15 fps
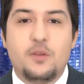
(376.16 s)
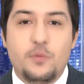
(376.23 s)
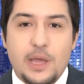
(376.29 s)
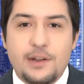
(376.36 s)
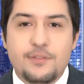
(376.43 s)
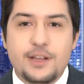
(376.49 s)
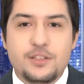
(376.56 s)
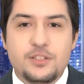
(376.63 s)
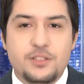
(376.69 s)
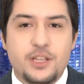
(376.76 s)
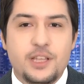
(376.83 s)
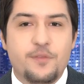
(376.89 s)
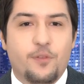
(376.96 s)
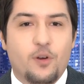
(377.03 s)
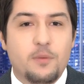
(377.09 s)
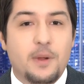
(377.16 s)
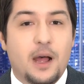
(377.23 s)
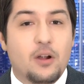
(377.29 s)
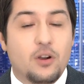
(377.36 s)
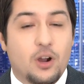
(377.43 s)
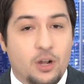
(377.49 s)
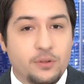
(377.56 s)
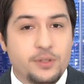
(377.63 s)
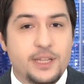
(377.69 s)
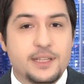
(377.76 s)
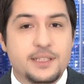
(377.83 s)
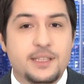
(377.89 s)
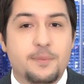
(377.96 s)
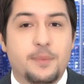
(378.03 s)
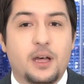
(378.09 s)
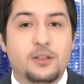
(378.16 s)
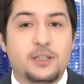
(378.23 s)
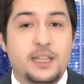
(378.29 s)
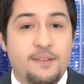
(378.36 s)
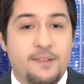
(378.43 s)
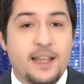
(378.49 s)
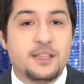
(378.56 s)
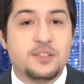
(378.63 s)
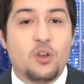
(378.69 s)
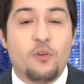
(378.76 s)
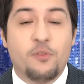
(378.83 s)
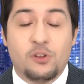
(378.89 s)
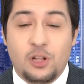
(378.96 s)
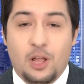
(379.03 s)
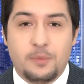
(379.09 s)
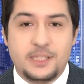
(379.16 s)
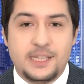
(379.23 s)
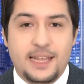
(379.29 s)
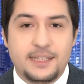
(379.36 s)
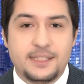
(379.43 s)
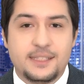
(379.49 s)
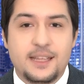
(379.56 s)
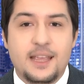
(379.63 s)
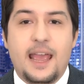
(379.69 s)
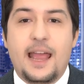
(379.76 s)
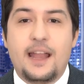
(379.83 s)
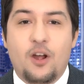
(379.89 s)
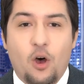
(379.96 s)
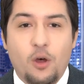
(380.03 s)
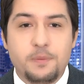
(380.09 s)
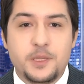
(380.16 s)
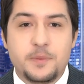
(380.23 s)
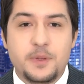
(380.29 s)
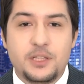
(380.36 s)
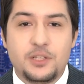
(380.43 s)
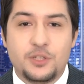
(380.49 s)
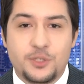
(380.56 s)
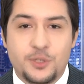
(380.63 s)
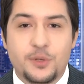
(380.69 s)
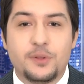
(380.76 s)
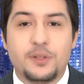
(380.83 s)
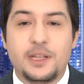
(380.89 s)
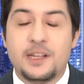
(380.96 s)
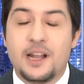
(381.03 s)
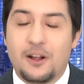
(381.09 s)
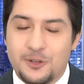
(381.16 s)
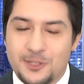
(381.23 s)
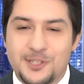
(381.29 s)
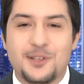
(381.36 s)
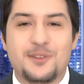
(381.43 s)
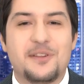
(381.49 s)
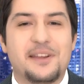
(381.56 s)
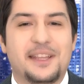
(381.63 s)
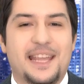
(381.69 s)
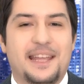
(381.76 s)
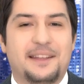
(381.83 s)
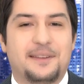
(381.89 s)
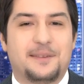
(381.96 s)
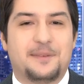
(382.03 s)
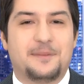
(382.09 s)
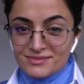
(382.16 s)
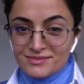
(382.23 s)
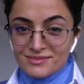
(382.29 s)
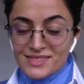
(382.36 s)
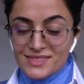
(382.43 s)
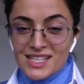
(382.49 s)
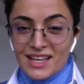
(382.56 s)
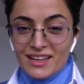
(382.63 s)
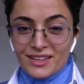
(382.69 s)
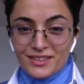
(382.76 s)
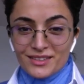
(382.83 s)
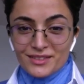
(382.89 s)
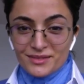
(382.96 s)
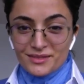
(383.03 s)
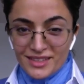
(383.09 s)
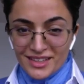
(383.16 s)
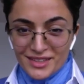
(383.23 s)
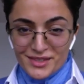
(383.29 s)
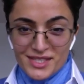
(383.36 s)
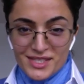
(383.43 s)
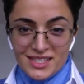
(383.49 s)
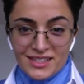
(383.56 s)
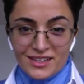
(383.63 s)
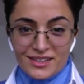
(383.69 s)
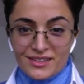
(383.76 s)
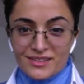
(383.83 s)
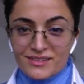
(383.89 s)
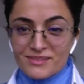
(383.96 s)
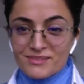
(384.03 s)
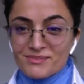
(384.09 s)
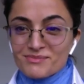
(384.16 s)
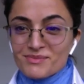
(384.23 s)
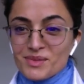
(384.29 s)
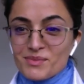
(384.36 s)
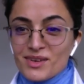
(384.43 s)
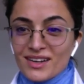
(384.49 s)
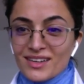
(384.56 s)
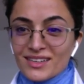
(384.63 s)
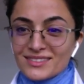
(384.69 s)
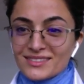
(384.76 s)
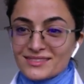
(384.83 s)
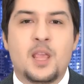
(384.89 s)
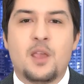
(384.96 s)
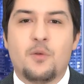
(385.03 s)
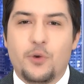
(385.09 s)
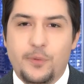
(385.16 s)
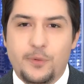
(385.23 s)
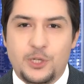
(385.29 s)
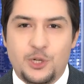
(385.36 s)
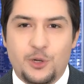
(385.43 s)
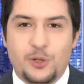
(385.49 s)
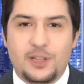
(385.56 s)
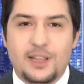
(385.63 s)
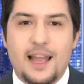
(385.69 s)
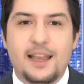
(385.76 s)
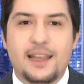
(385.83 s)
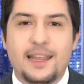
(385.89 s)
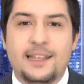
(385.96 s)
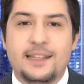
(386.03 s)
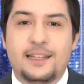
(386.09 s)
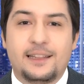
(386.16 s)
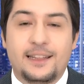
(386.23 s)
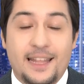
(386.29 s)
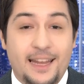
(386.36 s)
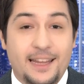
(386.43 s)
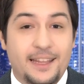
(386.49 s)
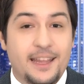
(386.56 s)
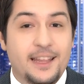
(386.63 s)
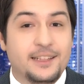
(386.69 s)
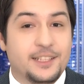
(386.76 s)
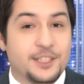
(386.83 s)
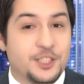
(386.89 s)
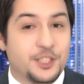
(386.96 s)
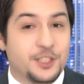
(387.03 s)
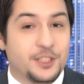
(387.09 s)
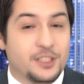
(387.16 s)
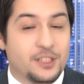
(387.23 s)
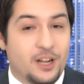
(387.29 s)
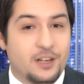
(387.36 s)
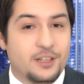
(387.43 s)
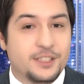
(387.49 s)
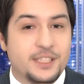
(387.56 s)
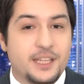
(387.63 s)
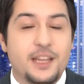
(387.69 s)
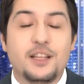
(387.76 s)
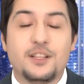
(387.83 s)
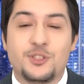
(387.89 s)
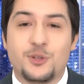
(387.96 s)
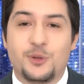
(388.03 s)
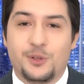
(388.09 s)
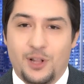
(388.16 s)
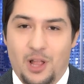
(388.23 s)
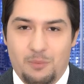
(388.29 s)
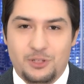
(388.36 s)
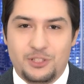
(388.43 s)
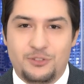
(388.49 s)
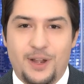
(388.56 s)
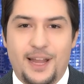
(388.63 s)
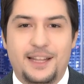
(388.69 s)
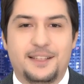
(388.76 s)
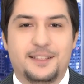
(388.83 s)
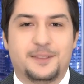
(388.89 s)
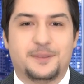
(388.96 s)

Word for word: We are ready to inform our audience about the events of Globitex and hope to meet you soon in our studio again. Thank you. Thank you, Sidar. Bye bye. We wish you good luck in linking digital currency to global trade.